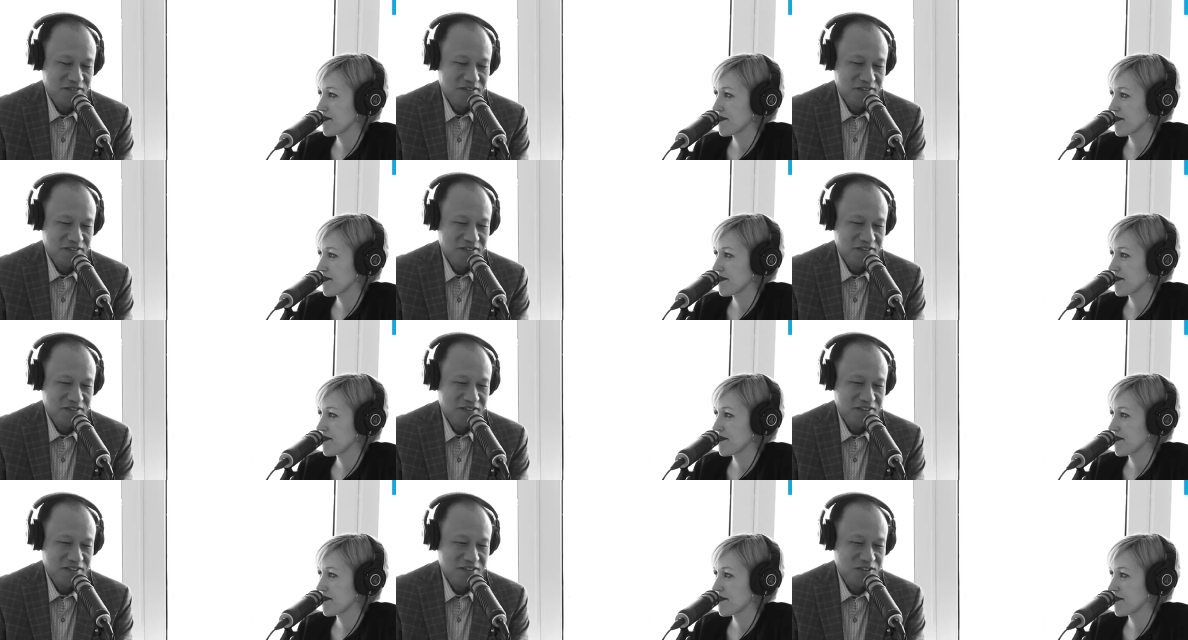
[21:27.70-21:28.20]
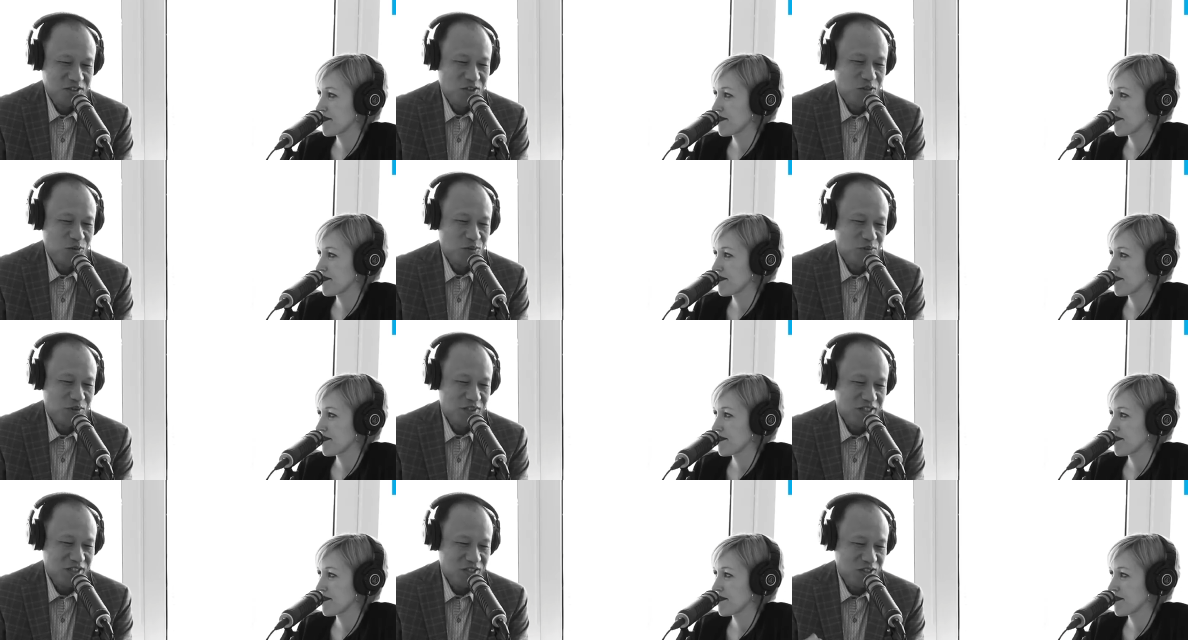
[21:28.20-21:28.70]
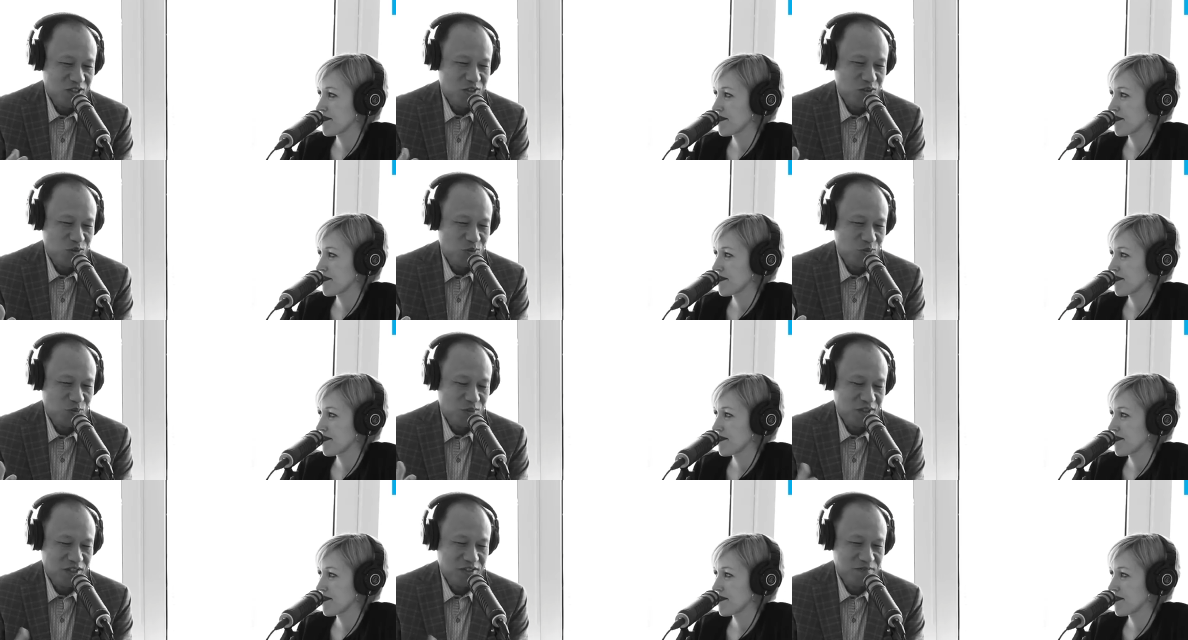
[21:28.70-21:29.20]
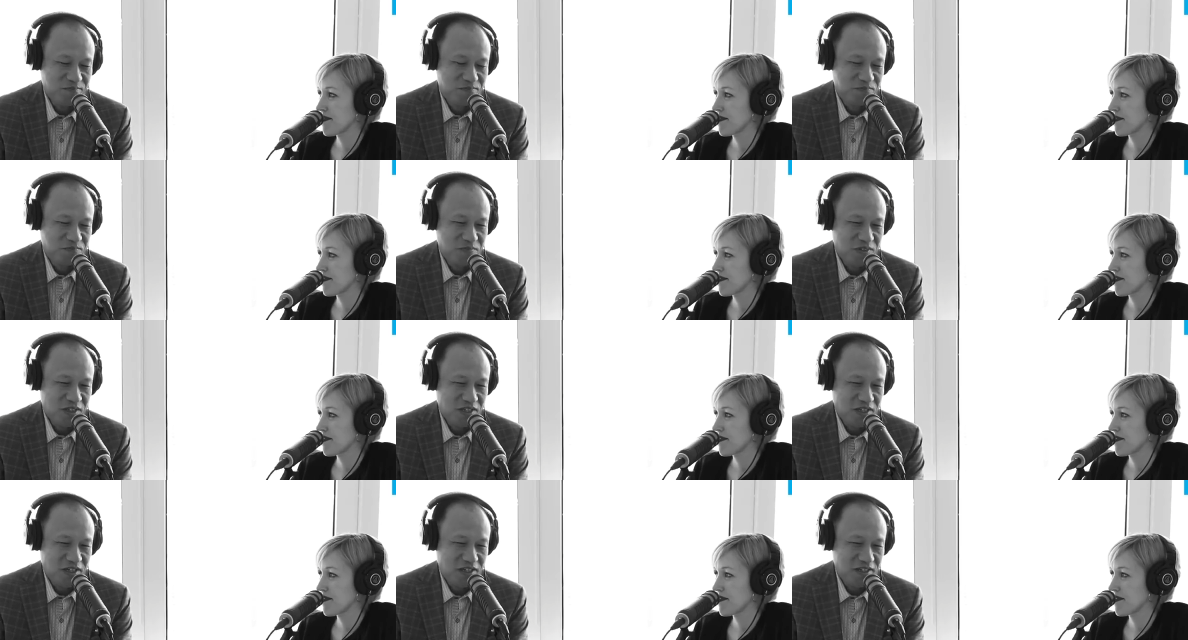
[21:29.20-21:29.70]
Speaker 1: the totally new
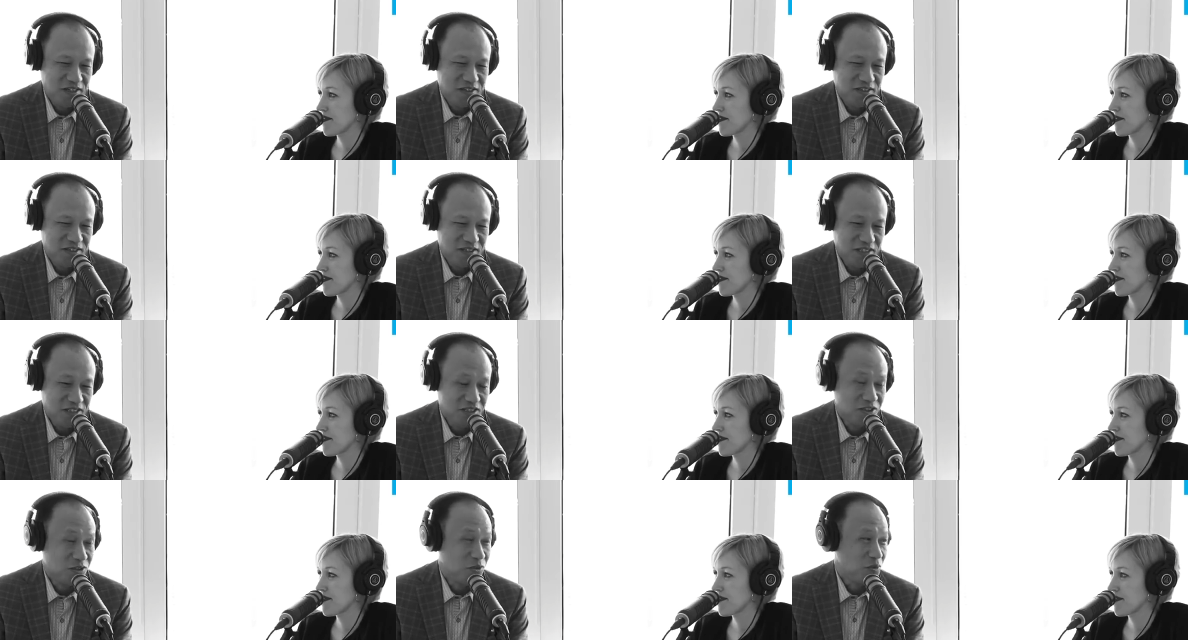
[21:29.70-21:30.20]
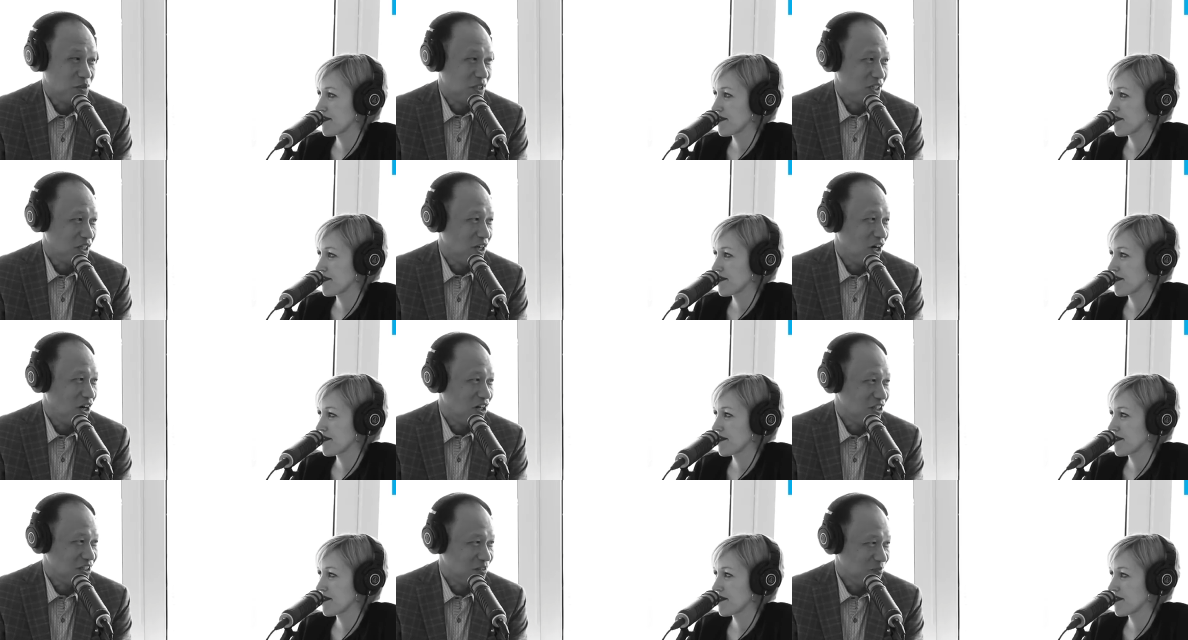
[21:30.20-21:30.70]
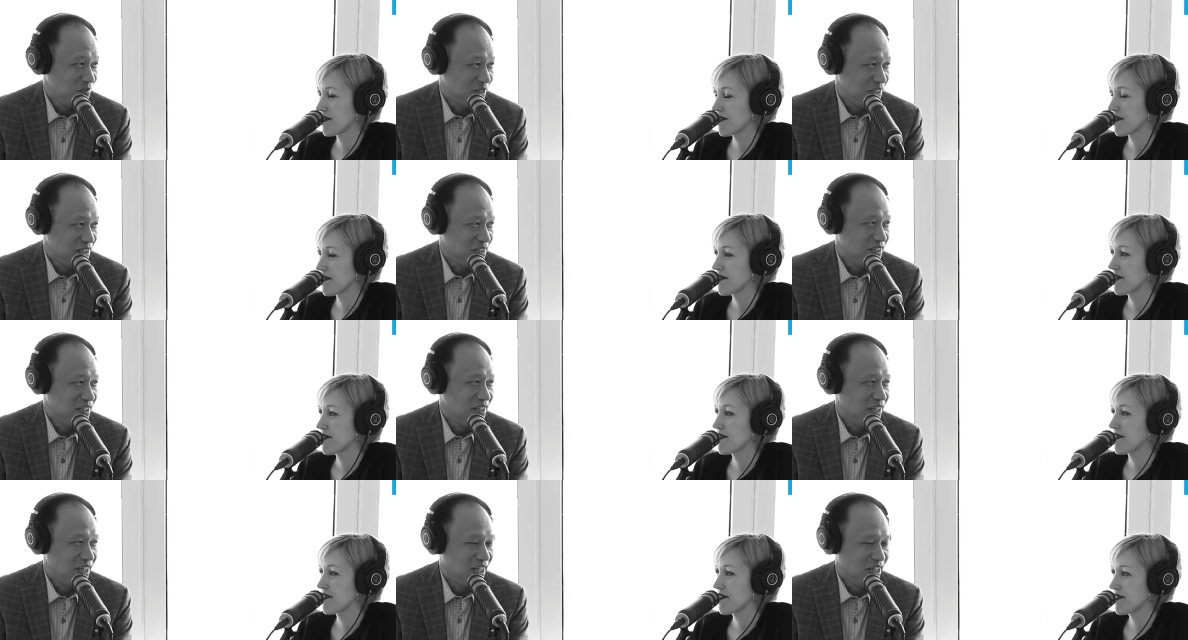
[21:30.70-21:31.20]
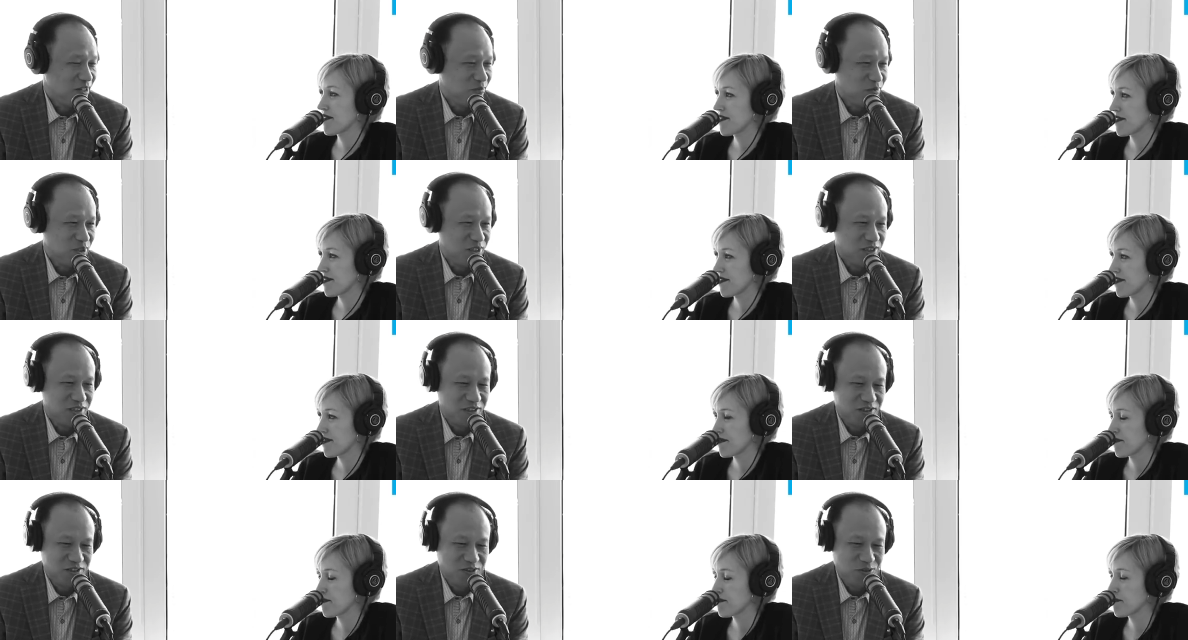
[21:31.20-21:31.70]
digital economy,
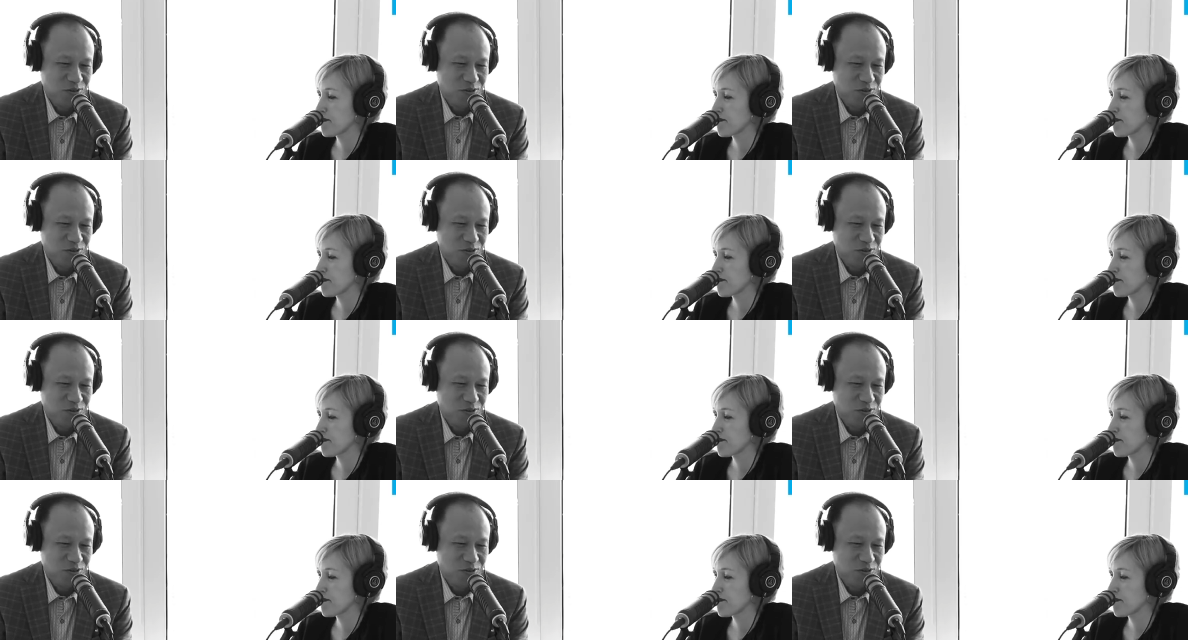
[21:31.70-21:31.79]
which is